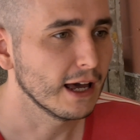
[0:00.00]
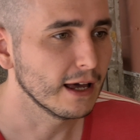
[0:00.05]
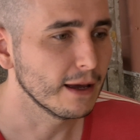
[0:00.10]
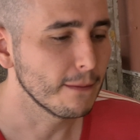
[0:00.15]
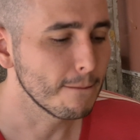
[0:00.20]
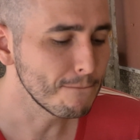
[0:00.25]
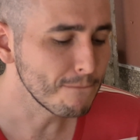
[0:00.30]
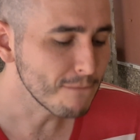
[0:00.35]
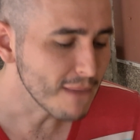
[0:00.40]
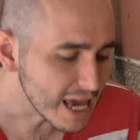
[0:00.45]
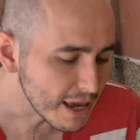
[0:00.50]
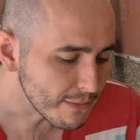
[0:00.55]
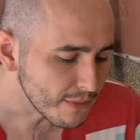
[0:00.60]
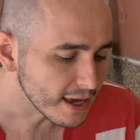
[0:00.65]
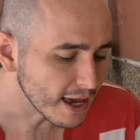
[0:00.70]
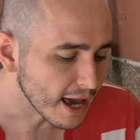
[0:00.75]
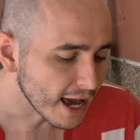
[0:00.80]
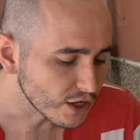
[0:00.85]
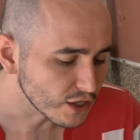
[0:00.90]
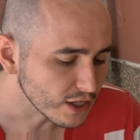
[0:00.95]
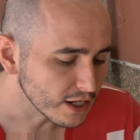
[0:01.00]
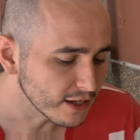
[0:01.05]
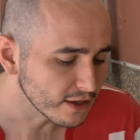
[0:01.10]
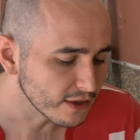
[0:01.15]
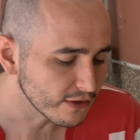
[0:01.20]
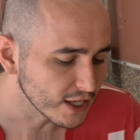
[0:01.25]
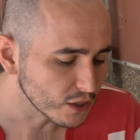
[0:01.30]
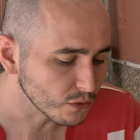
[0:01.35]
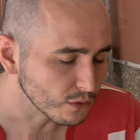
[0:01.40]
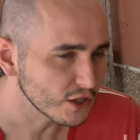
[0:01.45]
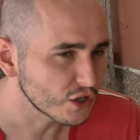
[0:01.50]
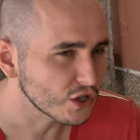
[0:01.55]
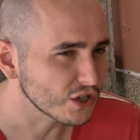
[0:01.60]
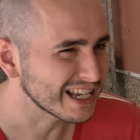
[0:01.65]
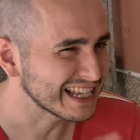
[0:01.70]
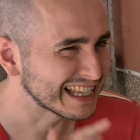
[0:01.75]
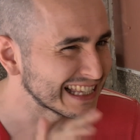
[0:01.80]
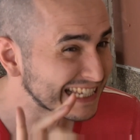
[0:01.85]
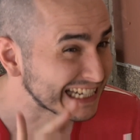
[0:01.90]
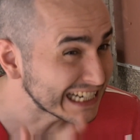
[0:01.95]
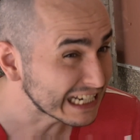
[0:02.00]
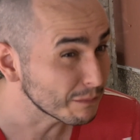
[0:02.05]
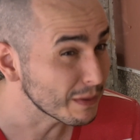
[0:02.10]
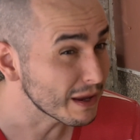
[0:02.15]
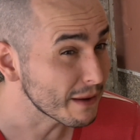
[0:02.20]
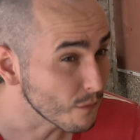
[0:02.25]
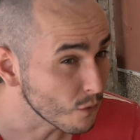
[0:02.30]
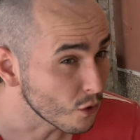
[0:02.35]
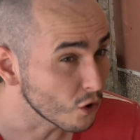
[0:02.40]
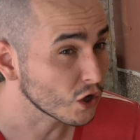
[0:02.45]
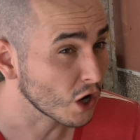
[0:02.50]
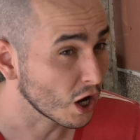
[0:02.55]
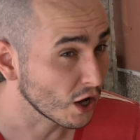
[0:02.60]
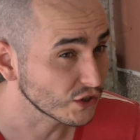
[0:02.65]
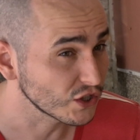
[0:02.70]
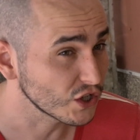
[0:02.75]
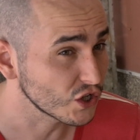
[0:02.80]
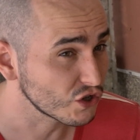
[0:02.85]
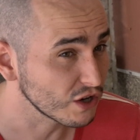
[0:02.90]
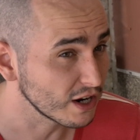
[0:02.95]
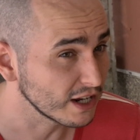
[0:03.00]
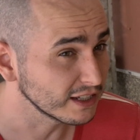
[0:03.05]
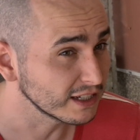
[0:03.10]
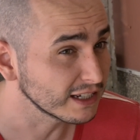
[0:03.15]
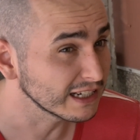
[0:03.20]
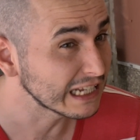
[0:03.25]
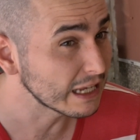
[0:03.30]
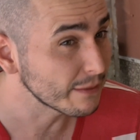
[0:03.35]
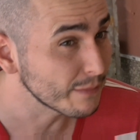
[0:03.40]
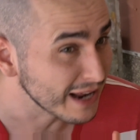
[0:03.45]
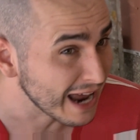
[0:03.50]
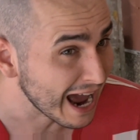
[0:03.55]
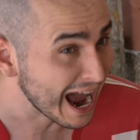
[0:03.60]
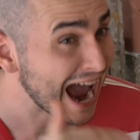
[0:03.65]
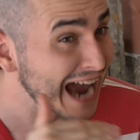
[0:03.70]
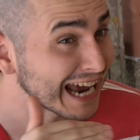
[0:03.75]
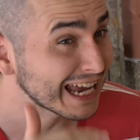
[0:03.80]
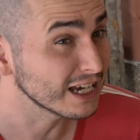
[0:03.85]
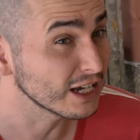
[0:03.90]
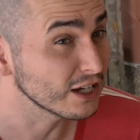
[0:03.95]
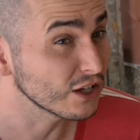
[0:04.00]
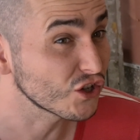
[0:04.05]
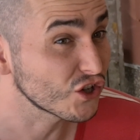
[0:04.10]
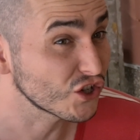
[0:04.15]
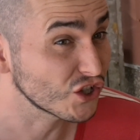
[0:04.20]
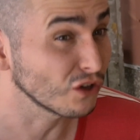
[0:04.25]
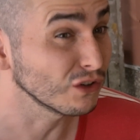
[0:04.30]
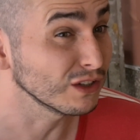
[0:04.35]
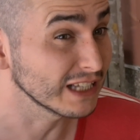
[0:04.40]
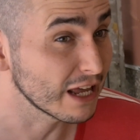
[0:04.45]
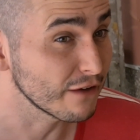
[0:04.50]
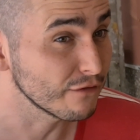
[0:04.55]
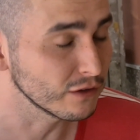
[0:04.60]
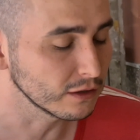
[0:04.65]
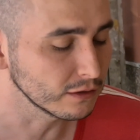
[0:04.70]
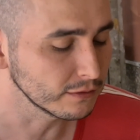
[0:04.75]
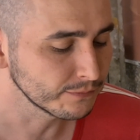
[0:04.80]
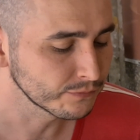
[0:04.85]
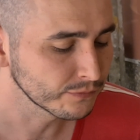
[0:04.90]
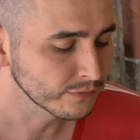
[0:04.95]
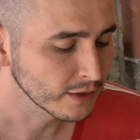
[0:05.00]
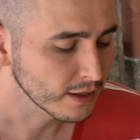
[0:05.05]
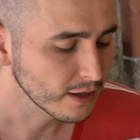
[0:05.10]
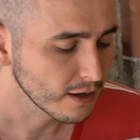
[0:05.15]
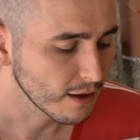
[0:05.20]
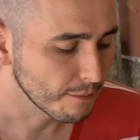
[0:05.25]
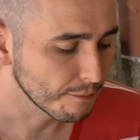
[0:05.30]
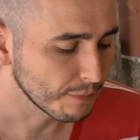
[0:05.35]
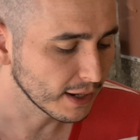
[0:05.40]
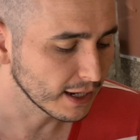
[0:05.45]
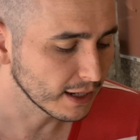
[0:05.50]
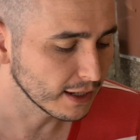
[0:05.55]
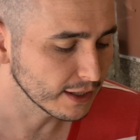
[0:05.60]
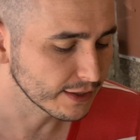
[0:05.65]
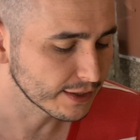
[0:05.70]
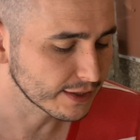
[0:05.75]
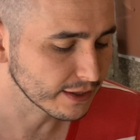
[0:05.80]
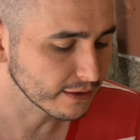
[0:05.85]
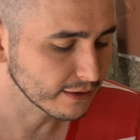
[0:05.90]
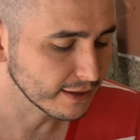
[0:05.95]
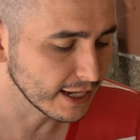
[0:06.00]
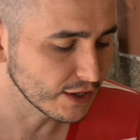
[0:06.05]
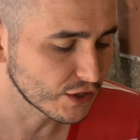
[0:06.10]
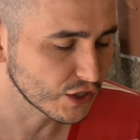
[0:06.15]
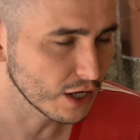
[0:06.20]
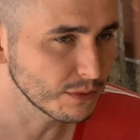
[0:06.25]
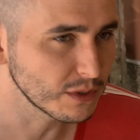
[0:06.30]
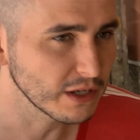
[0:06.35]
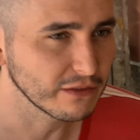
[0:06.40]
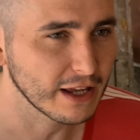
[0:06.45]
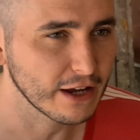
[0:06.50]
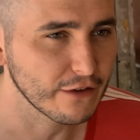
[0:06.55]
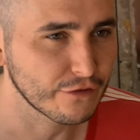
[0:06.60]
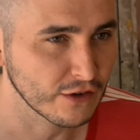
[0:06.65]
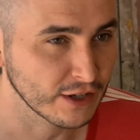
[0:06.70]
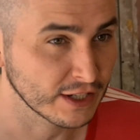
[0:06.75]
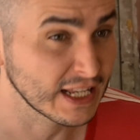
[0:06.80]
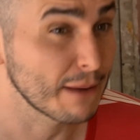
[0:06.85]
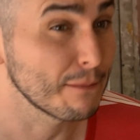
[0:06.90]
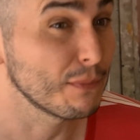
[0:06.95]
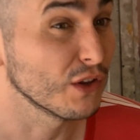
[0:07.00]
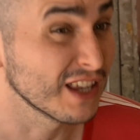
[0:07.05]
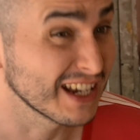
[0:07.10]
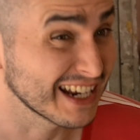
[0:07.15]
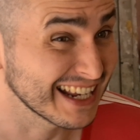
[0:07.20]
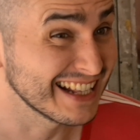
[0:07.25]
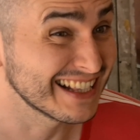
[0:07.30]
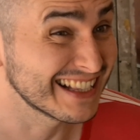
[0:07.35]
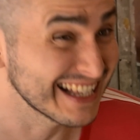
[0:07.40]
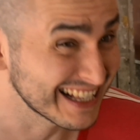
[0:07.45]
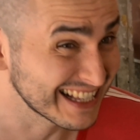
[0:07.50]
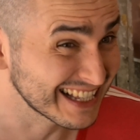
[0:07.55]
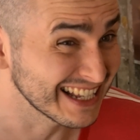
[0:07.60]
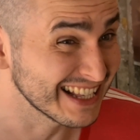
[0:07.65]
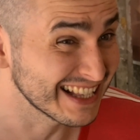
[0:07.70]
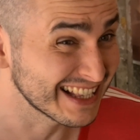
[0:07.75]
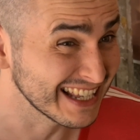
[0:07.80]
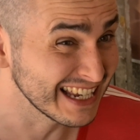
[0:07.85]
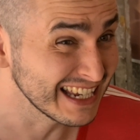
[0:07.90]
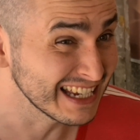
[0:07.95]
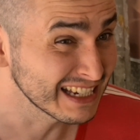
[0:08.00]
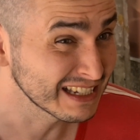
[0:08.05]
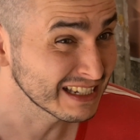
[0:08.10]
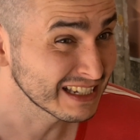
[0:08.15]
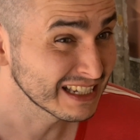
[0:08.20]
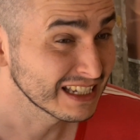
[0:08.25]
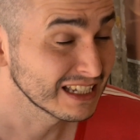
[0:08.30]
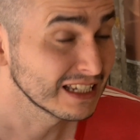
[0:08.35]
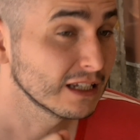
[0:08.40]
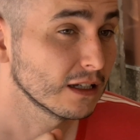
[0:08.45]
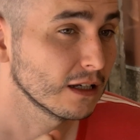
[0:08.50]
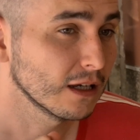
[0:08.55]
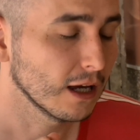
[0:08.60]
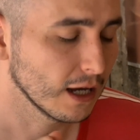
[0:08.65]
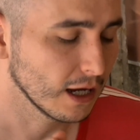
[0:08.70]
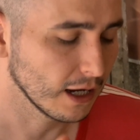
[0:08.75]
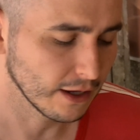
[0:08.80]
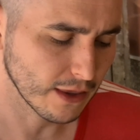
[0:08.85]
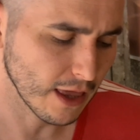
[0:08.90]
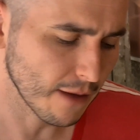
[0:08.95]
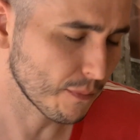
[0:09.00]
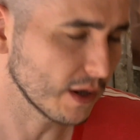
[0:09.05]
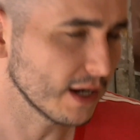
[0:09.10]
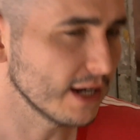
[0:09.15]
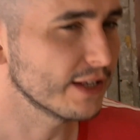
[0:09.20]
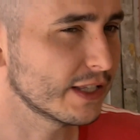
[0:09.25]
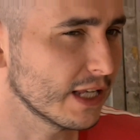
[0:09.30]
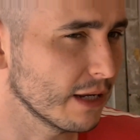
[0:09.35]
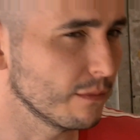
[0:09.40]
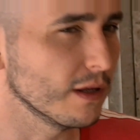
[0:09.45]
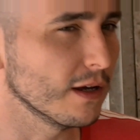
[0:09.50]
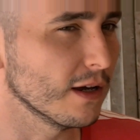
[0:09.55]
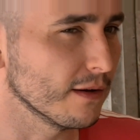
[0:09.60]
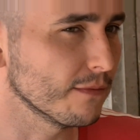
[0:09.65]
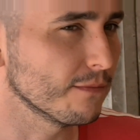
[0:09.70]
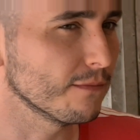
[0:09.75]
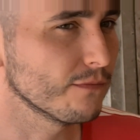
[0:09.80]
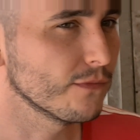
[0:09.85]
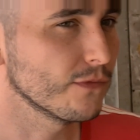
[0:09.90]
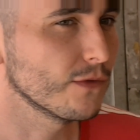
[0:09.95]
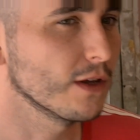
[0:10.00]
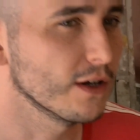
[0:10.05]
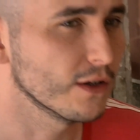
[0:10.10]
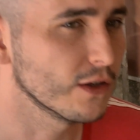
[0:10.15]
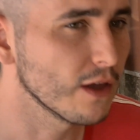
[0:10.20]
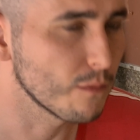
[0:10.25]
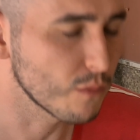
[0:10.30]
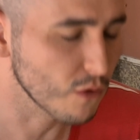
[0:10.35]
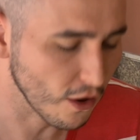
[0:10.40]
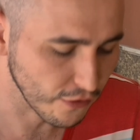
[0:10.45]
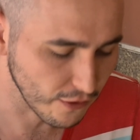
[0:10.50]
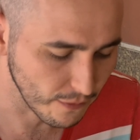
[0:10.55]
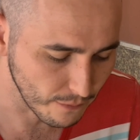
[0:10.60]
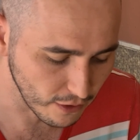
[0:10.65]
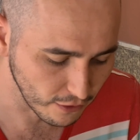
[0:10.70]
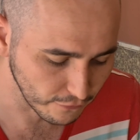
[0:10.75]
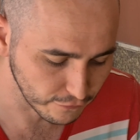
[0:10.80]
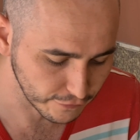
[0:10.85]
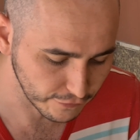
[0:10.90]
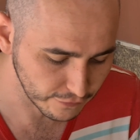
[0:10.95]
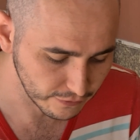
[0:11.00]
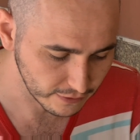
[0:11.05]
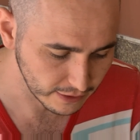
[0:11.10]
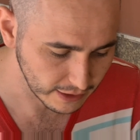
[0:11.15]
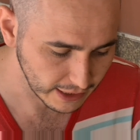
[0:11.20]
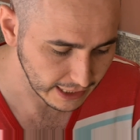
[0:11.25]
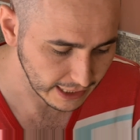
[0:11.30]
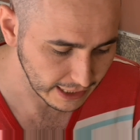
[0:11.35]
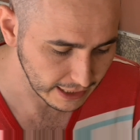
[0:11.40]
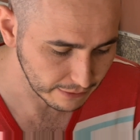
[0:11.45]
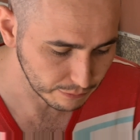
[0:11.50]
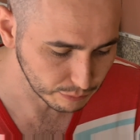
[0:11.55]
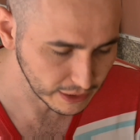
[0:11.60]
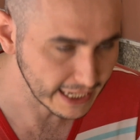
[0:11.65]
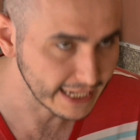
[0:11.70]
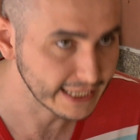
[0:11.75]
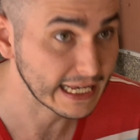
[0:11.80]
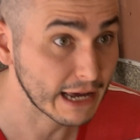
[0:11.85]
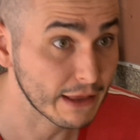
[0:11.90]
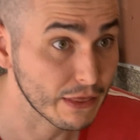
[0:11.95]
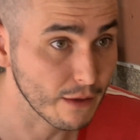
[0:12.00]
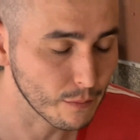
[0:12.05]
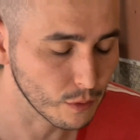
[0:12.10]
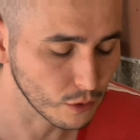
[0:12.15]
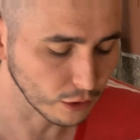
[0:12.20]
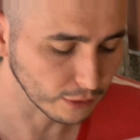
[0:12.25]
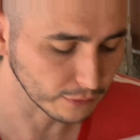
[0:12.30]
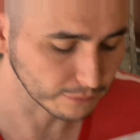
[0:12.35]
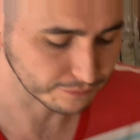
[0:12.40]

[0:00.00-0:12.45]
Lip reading: Maybe actually this one is just a little bit more concentrated, a little bit higher salt level. But in terms of, like, for example, the consistency, they're pretty similar, the broth on both plate and the bowl.